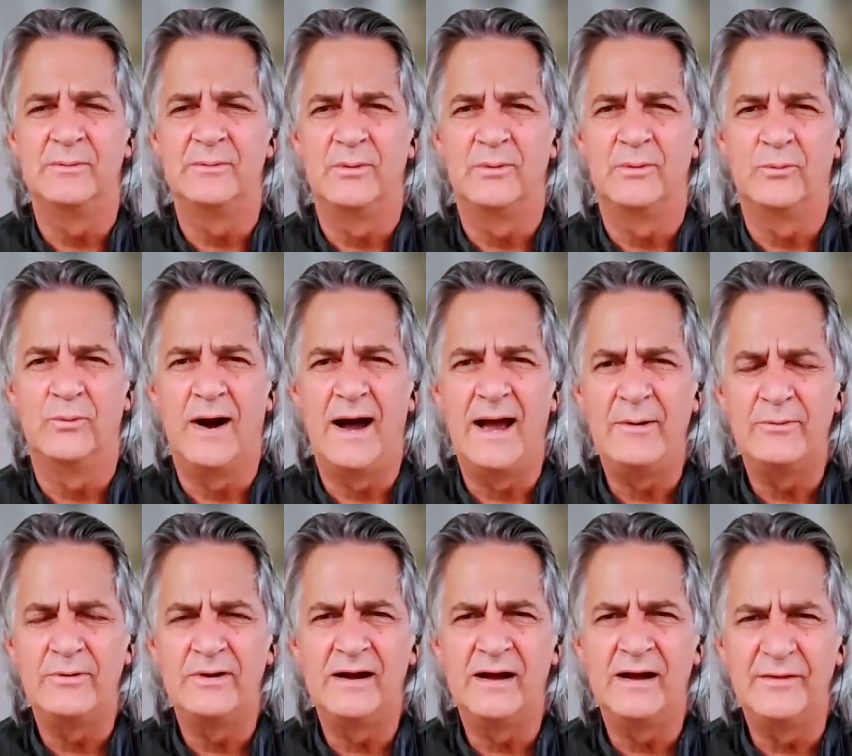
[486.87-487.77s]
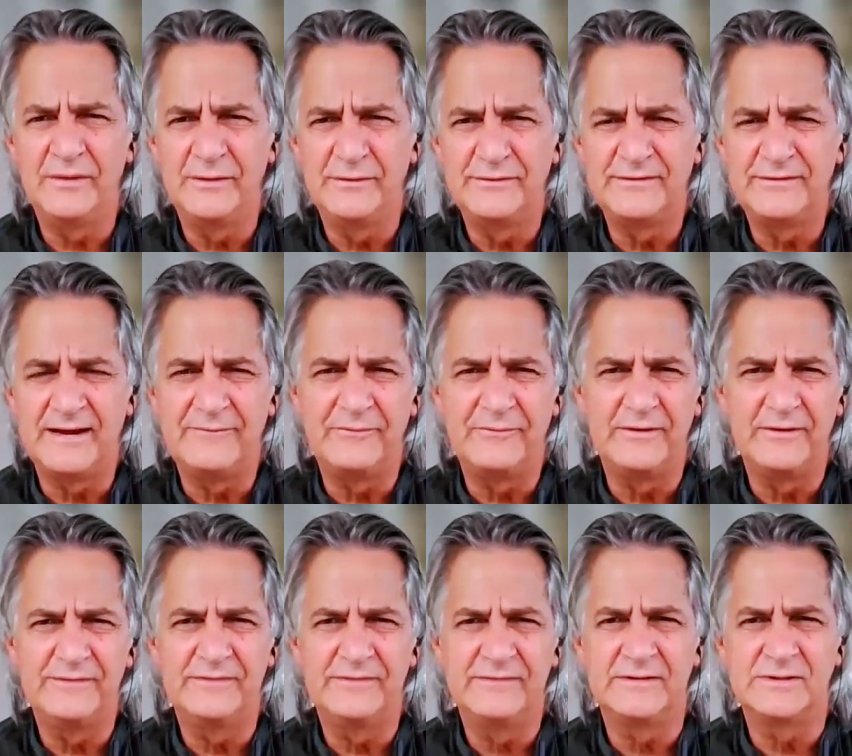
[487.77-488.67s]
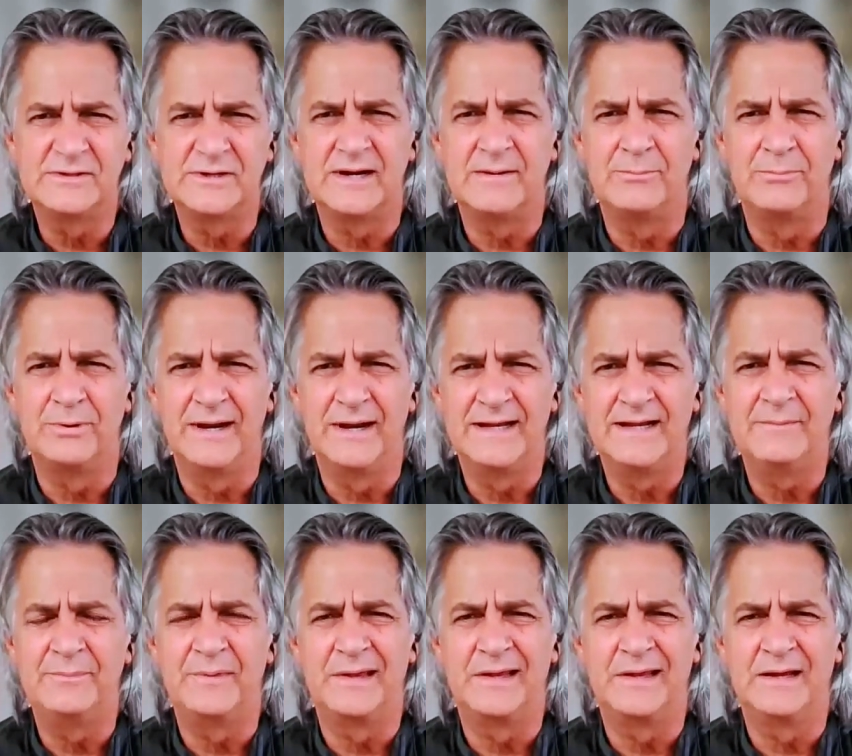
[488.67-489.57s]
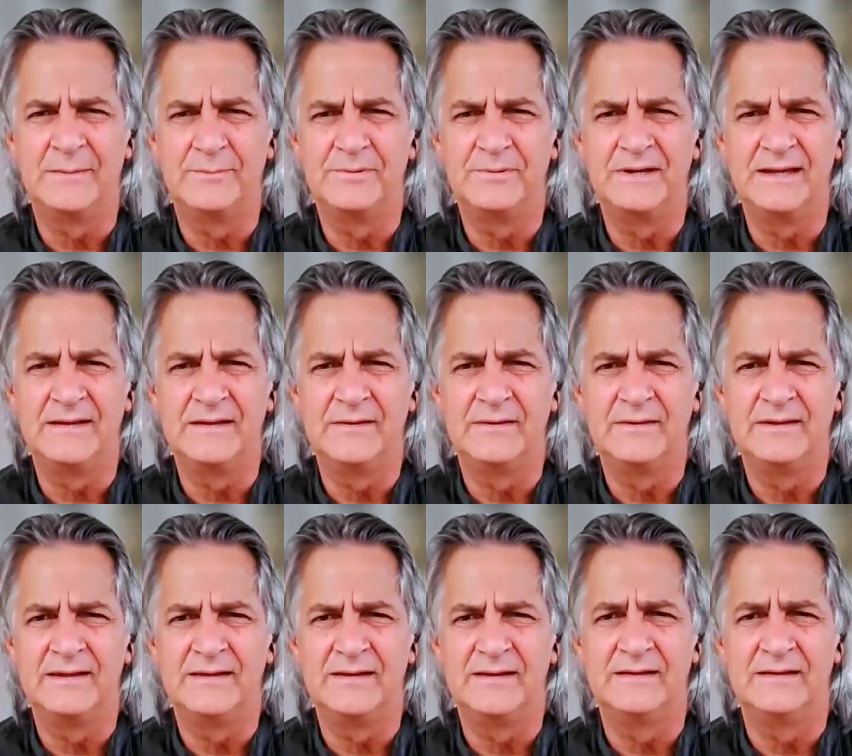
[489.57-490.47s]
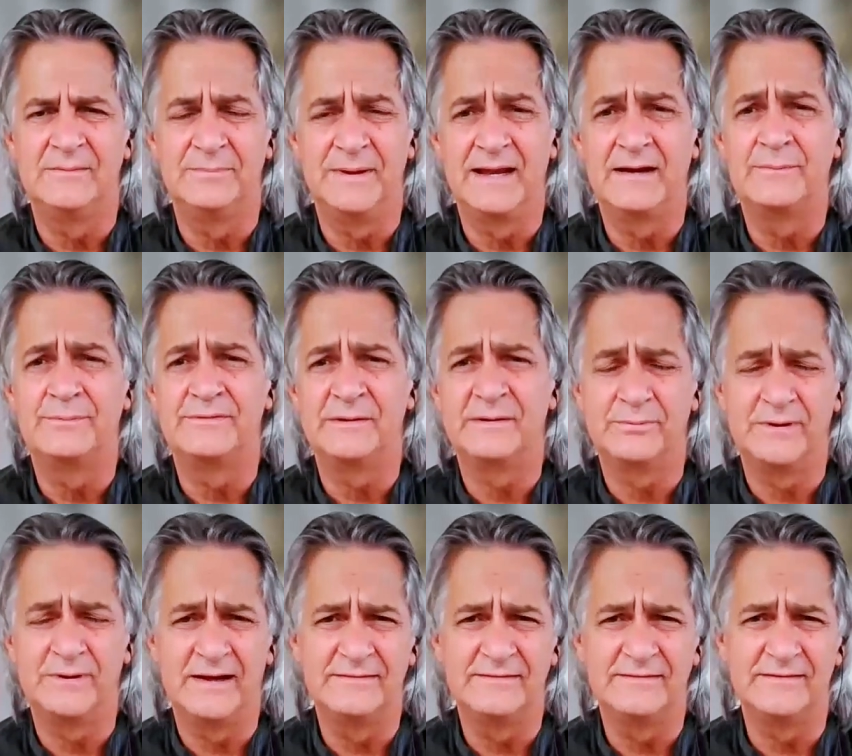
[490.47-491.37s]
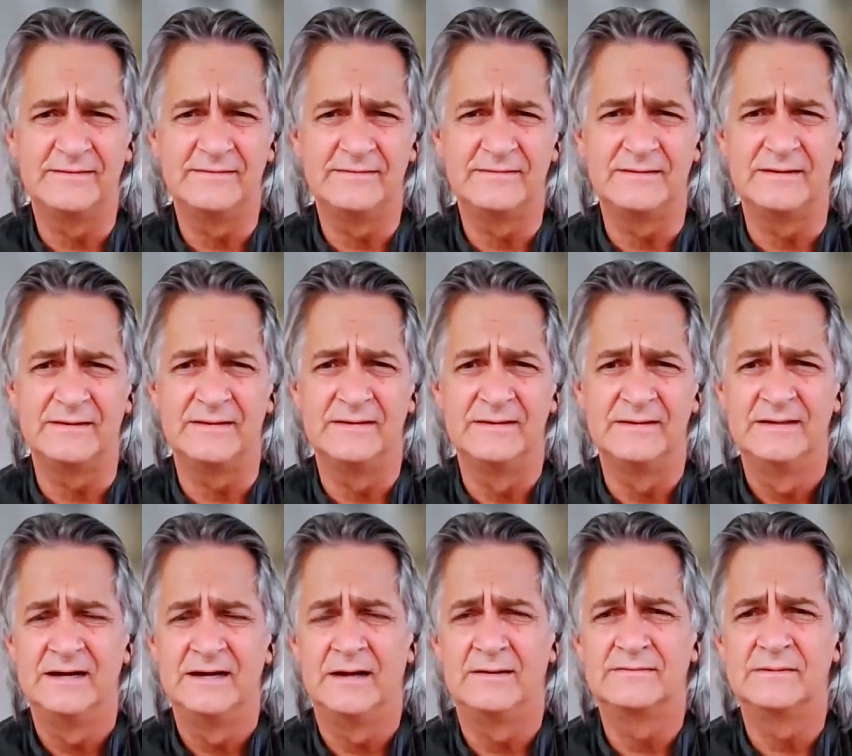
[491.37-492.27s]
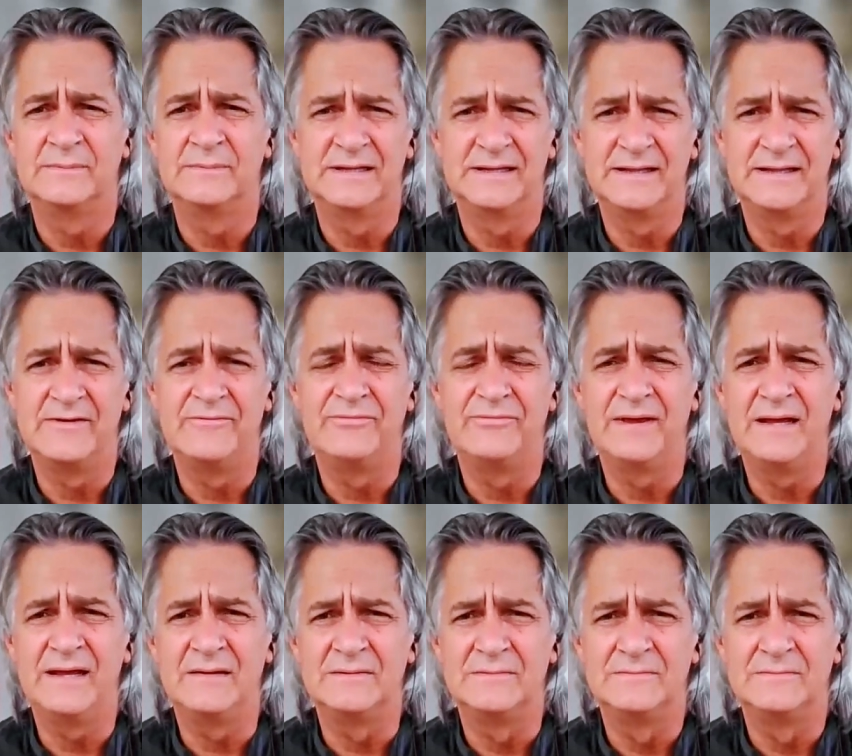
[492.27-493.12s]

why were all those efforts to try to break up the company in the bankruptcy process? Uh, ultimately, they failed.